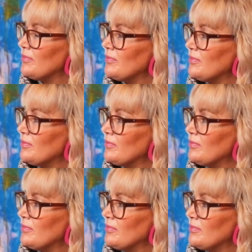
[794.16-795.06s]

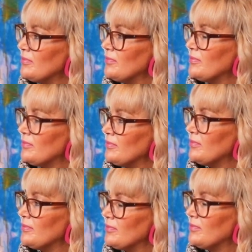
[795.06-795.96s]

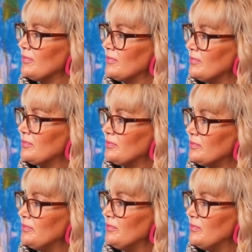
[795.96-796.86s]

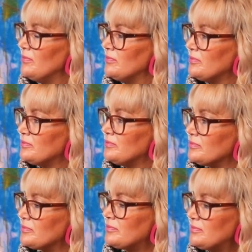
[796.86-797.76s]

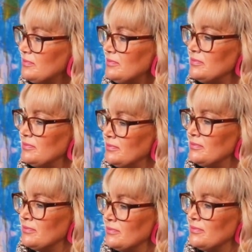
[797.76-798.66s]

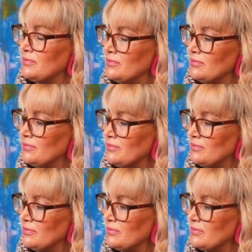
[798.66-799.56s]

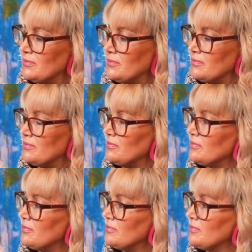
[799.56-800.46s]

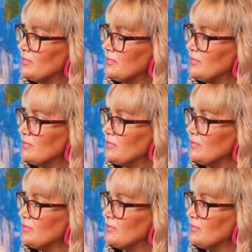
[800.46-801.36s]

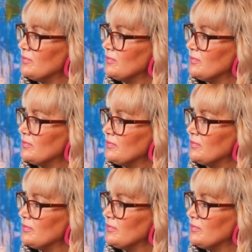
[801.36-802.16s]
No words are spoken by the person on screen.